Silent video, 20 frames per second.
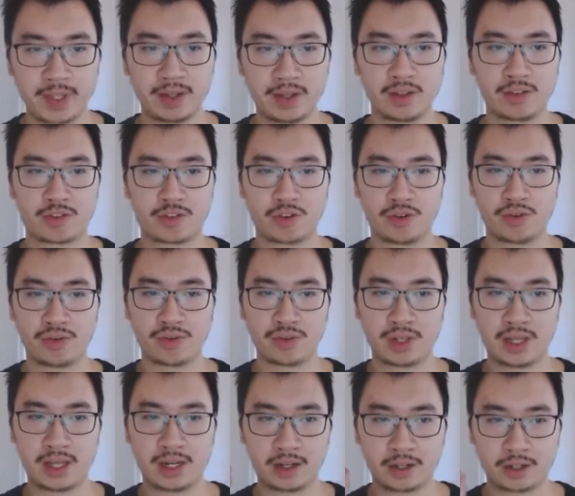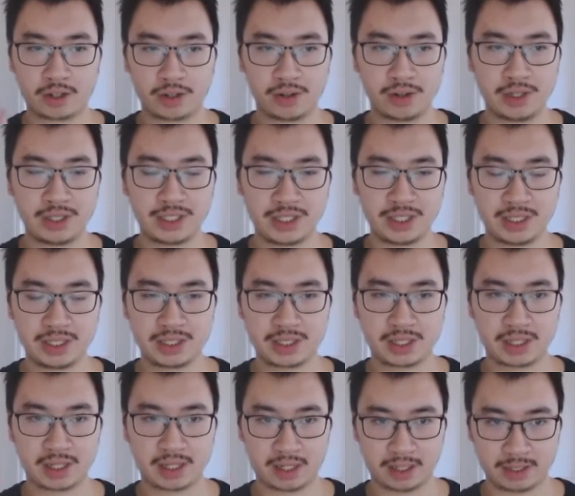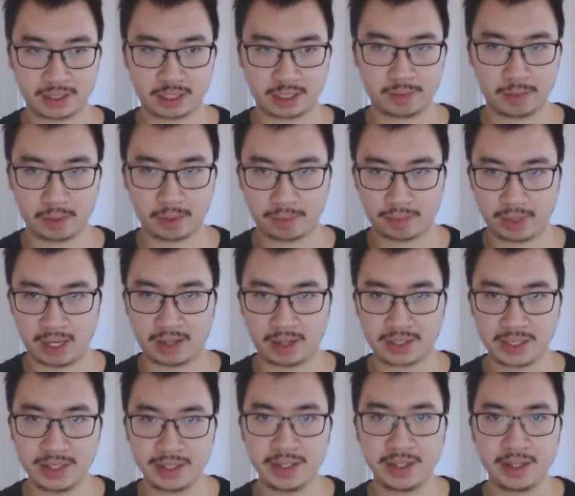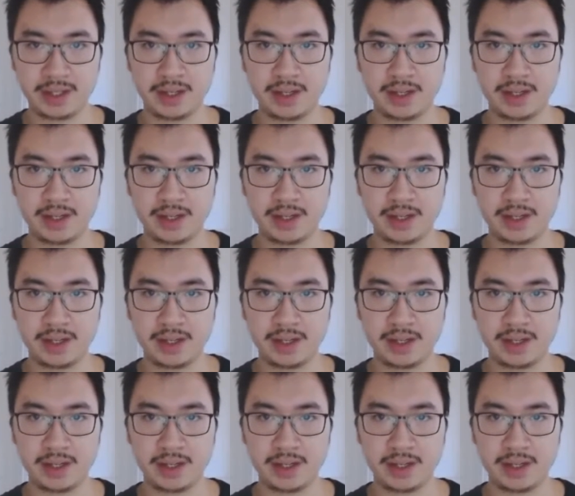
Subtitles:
So it encourages customer browsing,